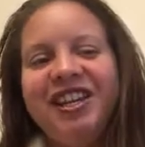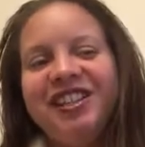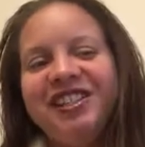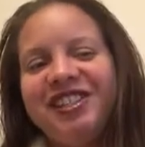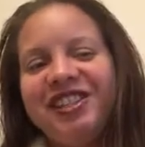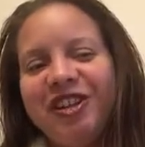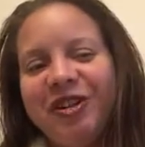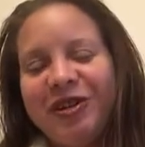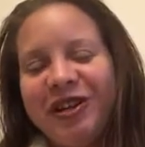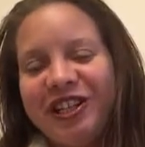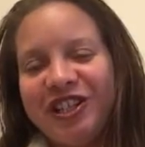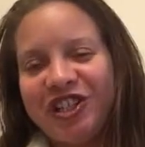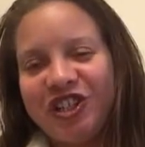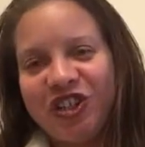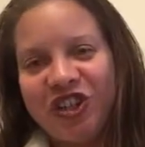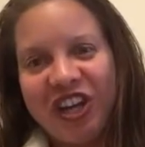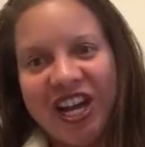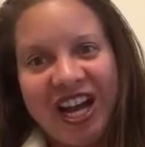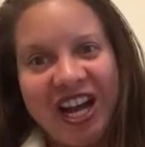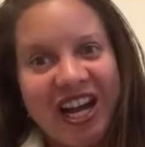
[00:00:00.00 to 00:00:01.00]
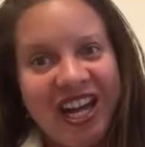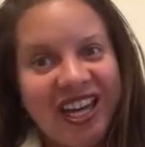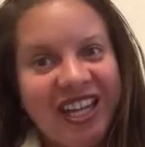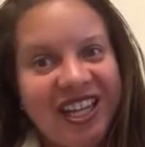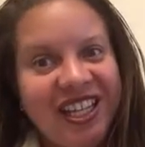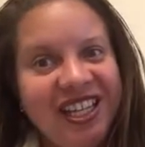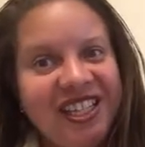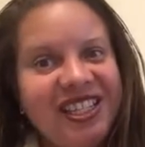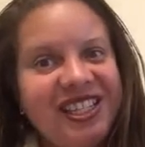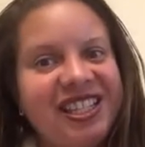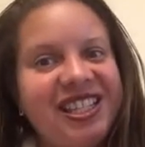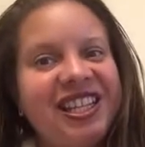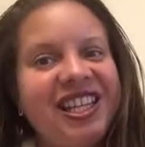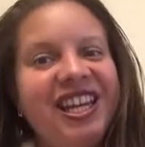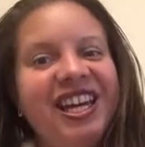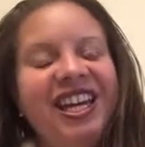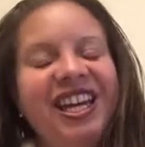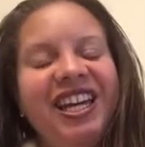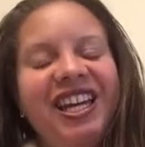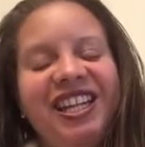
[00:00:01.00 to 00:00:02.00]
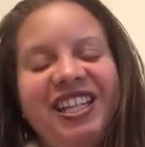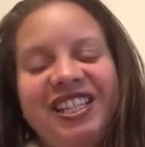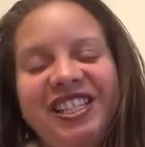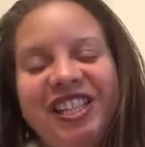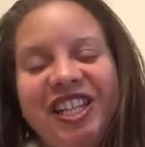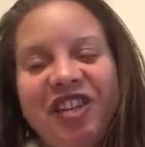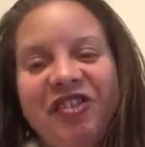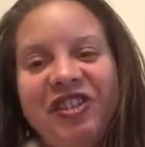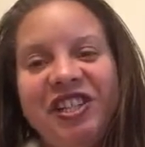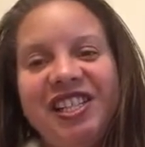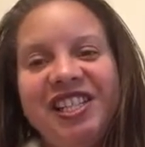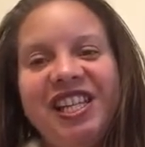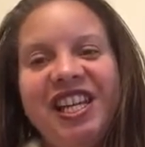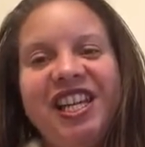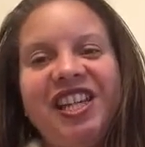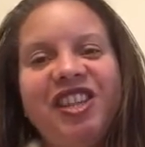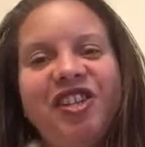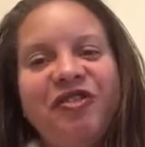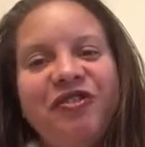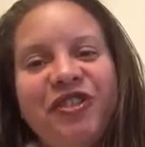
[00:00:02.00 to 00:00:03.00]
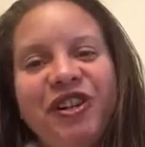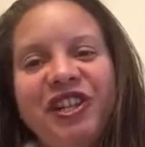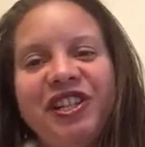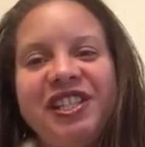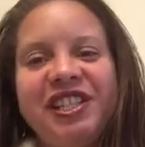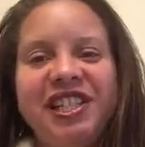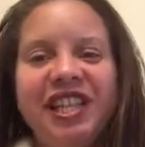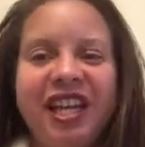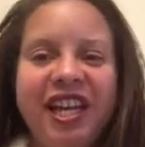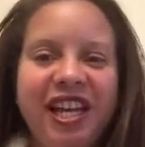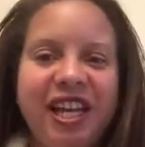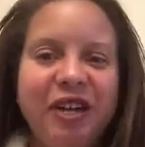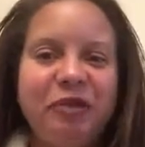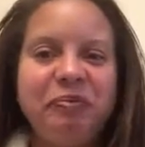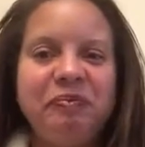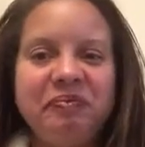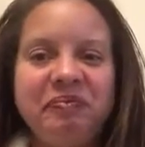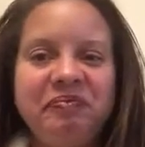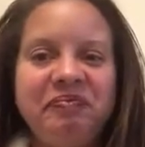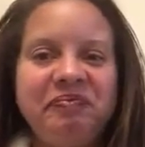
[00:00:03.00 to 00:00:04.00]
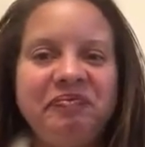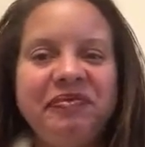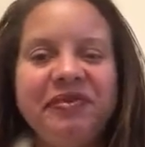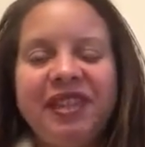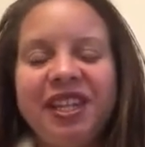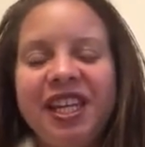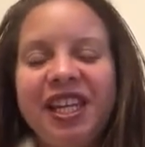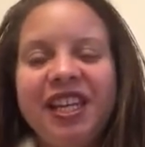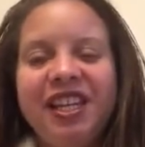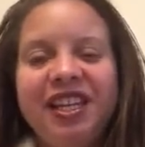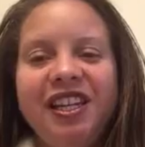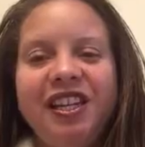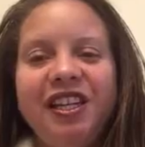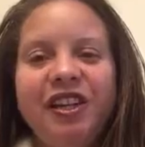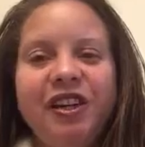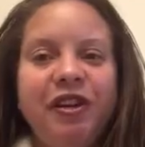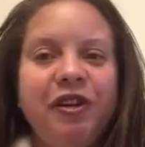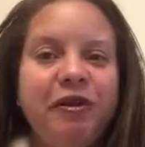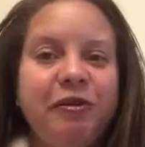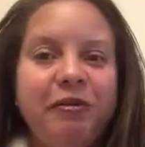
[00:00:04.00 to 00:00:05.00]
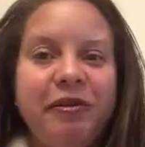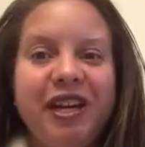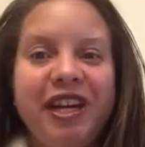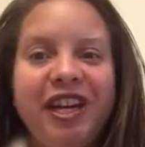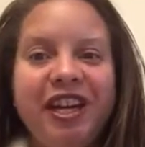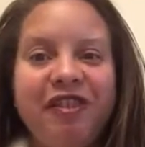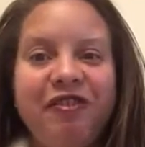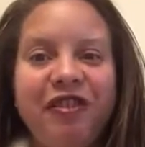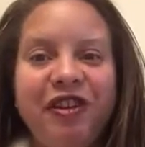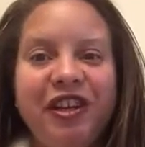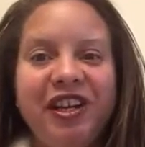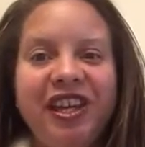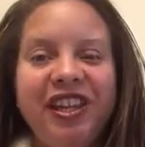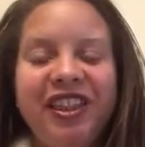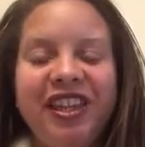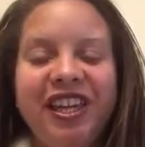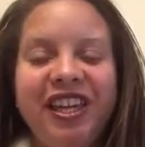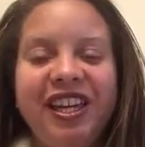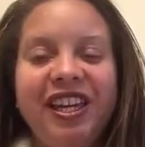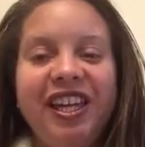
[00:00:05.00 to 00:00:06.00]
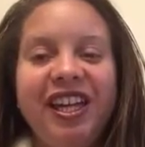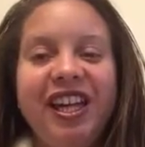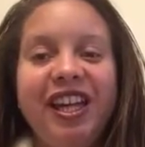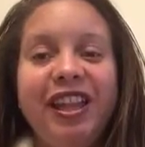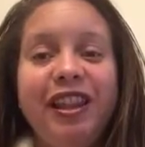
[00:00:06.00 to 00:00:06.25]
So I tried it. And she even said the first day, mm, you know, might not feel anything.